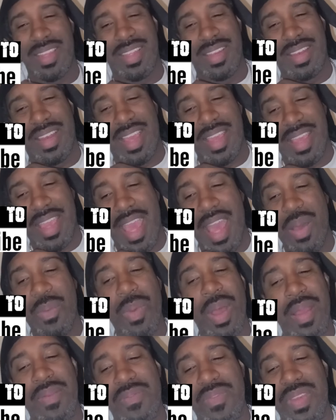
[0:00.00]
Like how
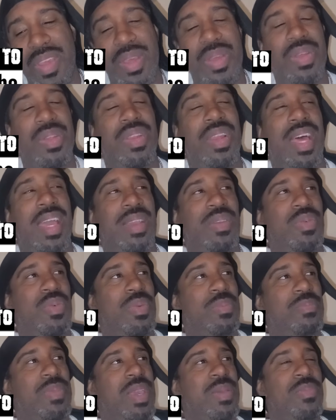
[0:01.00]
I feel, like
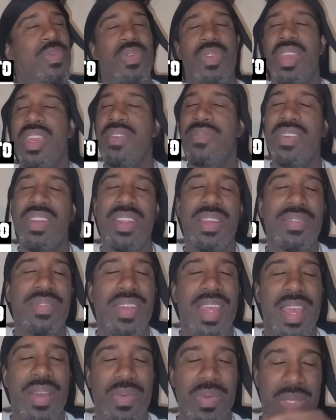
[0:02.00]
when people, even if
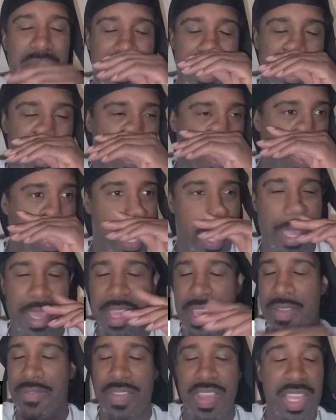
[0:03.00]
that was, like
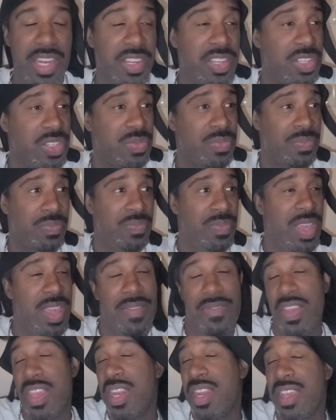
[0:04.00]
if he didn't
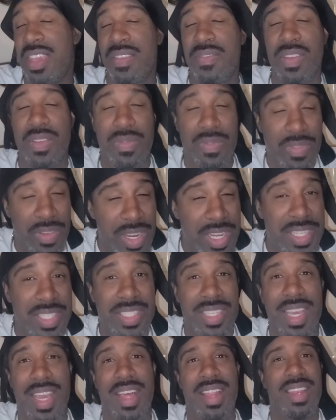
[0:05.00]
even
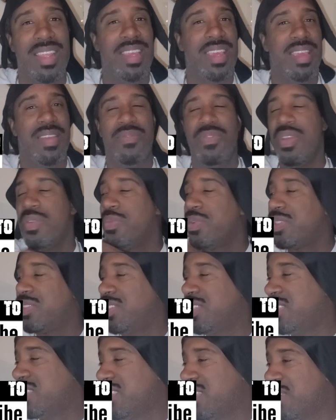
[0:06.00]
freestyle it, if it was
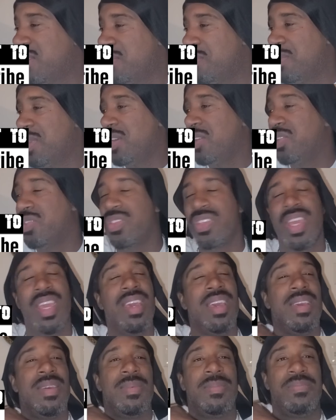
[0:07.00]
just something else,
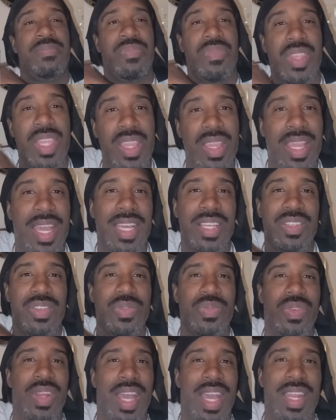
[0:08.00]
you guys do
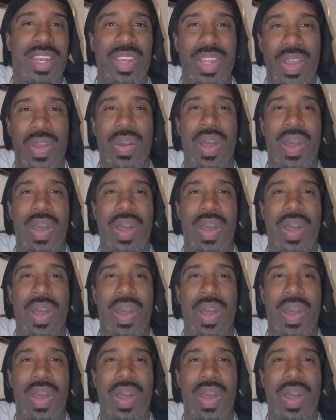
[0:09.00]
not know